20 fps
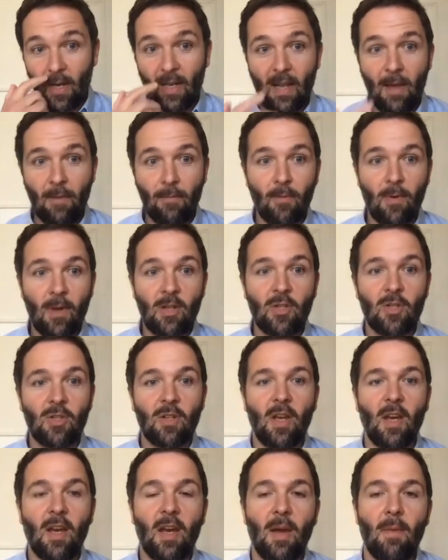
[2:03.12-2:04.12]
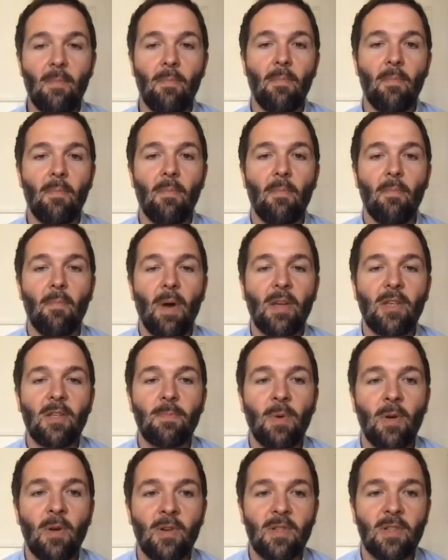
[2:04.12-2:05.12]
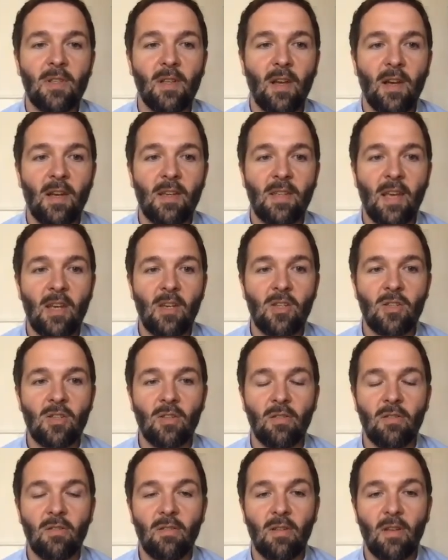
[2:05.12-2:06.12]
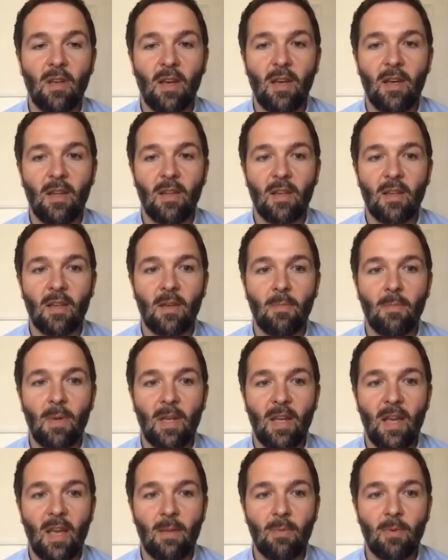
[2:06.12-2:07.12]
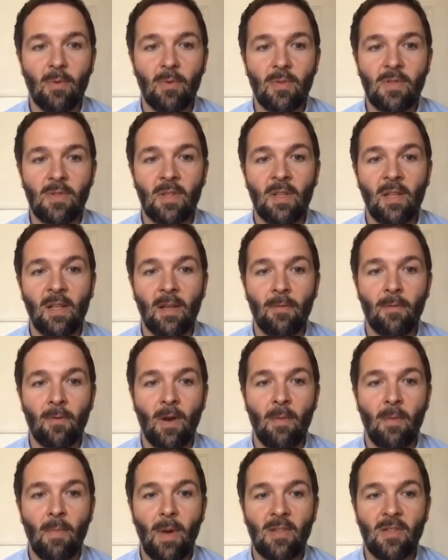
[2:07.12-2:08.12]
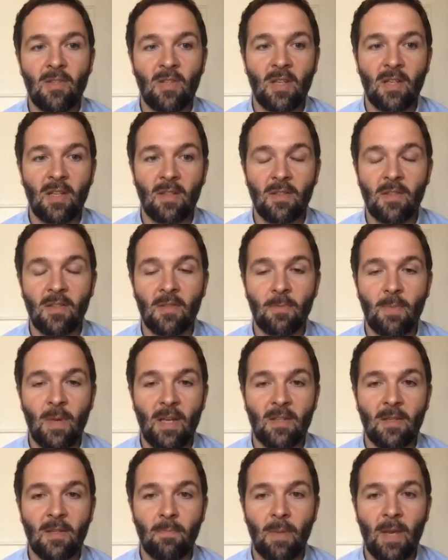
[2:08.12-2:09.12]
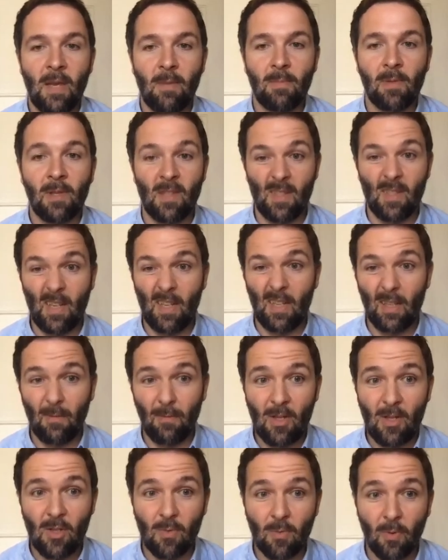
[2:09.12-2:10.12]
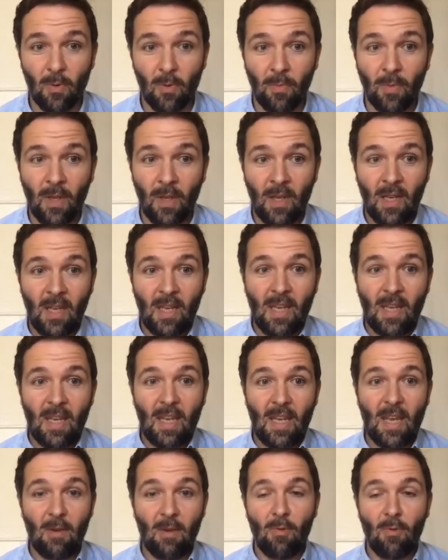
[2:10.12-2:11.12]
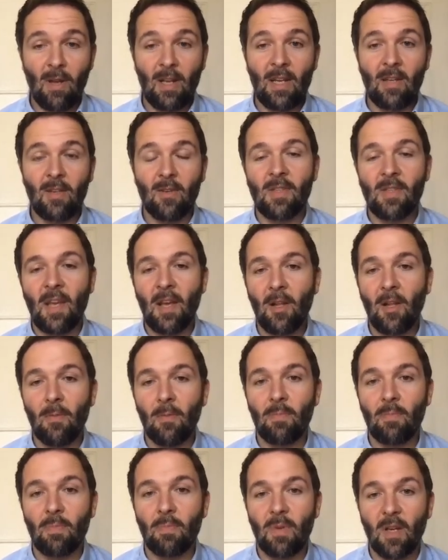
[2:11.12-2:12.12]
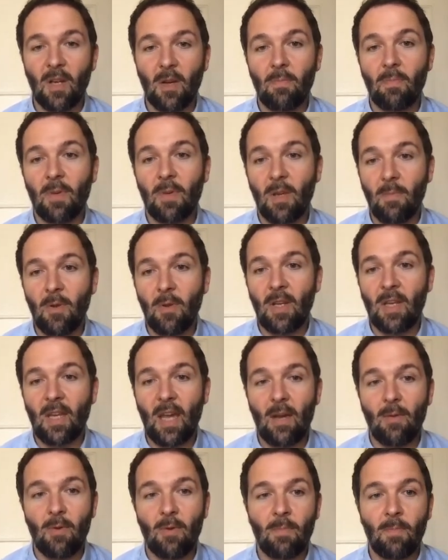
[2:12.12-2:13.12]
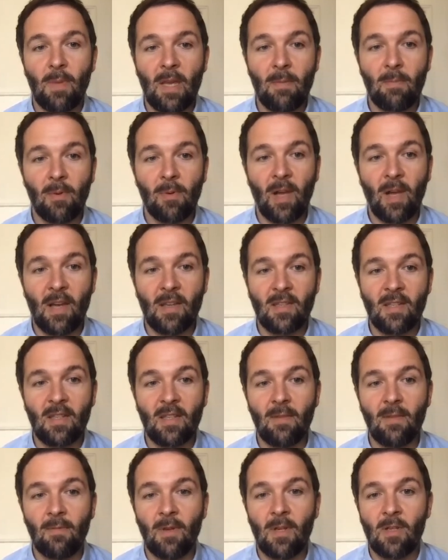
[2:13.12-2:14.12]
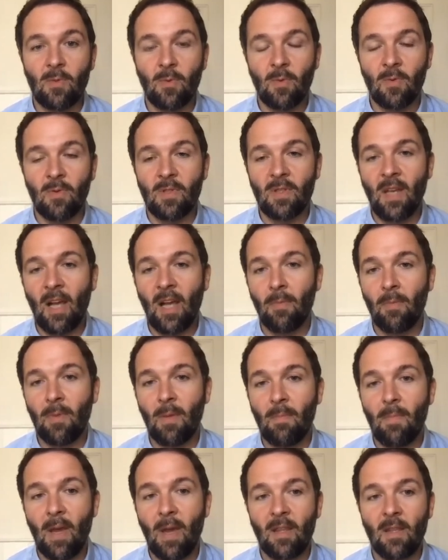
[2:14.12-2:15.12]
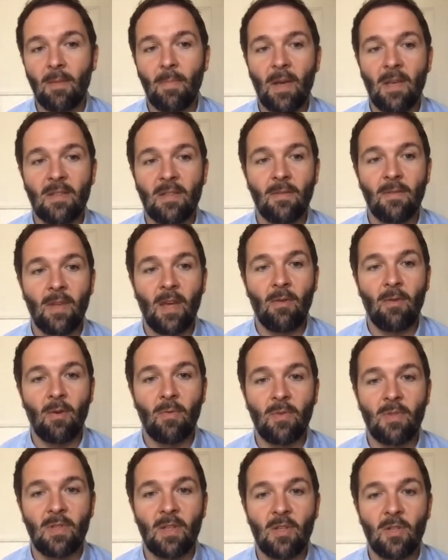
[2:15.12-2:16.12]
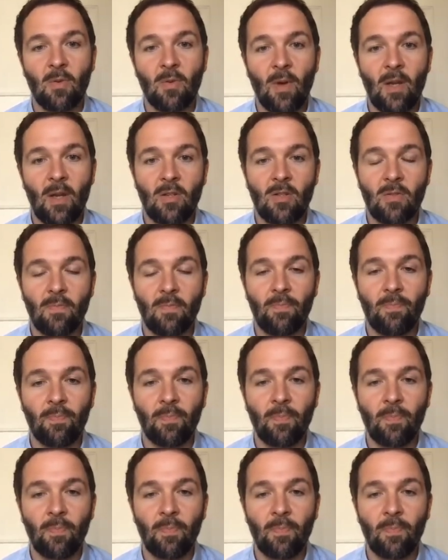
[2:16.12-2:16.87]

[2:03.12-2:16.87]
leverage mass personalization that can be enabled to deliver our messaging to speak to people as an individual. It really does help, communicate with people as individuals and help them make the best of their own situation.